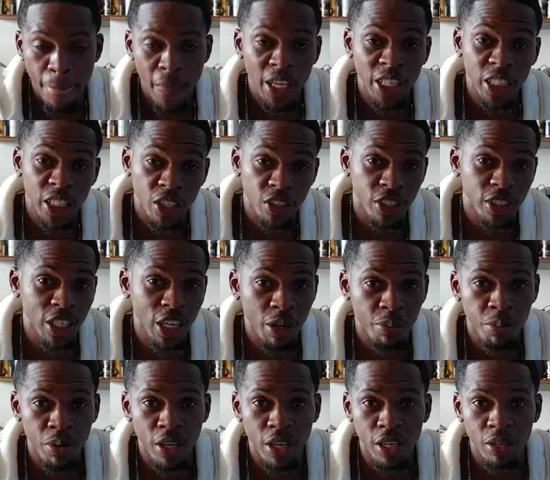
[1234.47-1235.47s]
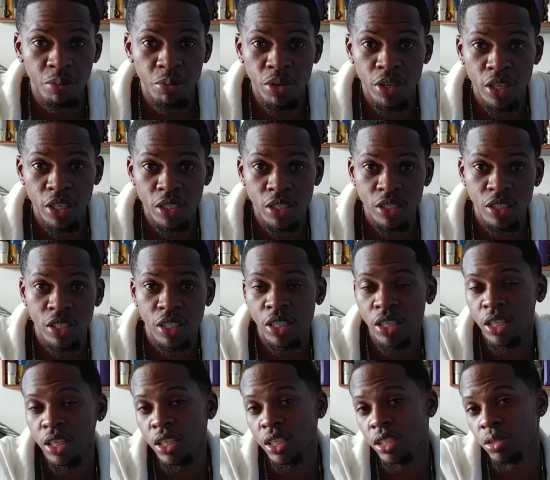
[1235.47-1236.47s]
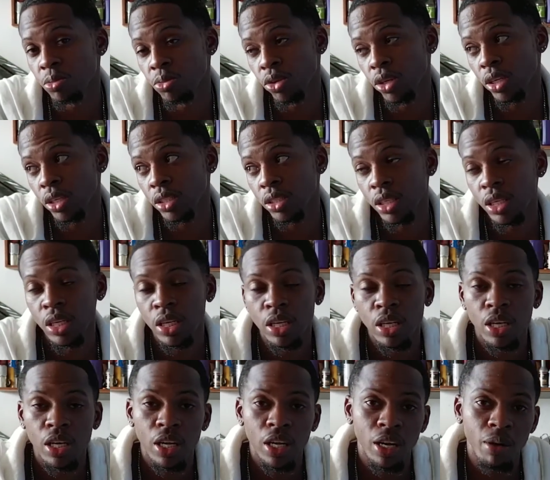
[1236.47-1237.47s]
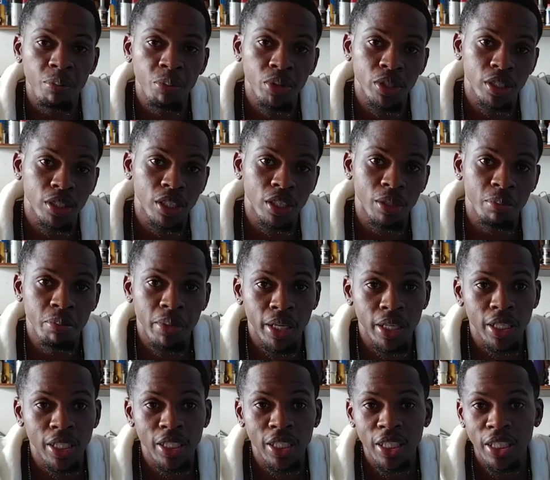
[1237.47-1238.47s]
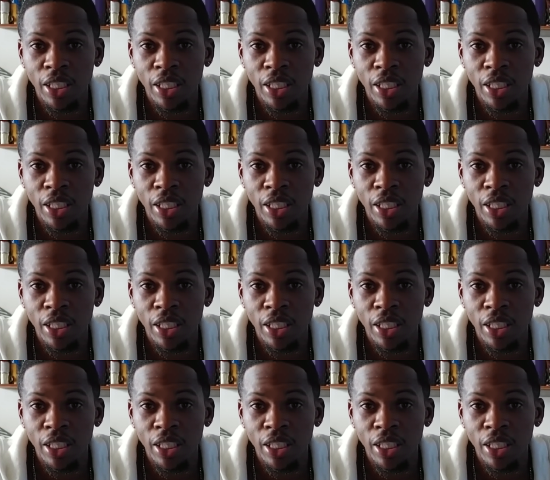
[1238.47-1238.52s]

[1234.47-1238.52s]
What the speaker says: Integra Type R brakes, this brakes, and put it on the back.